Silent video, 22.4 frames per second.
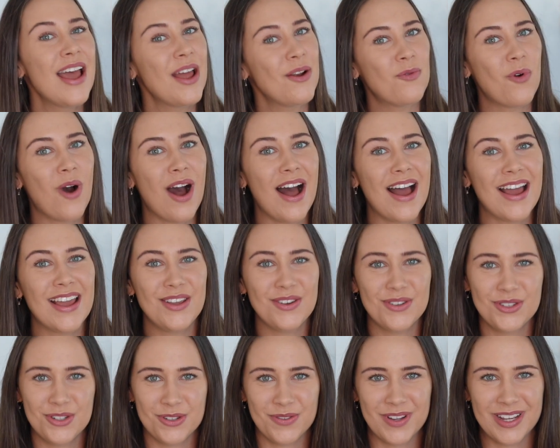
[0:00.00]
and why
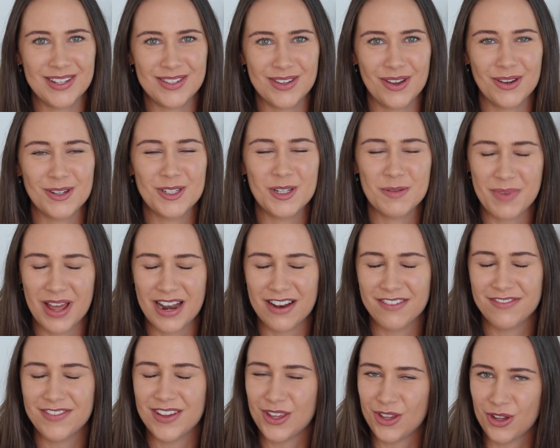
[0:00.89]
you're doing so to
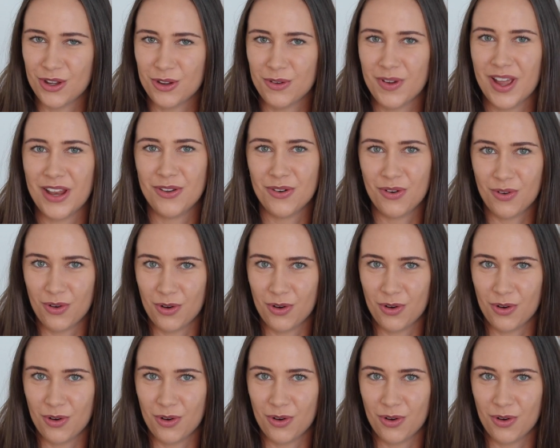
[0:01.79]
benefit you and your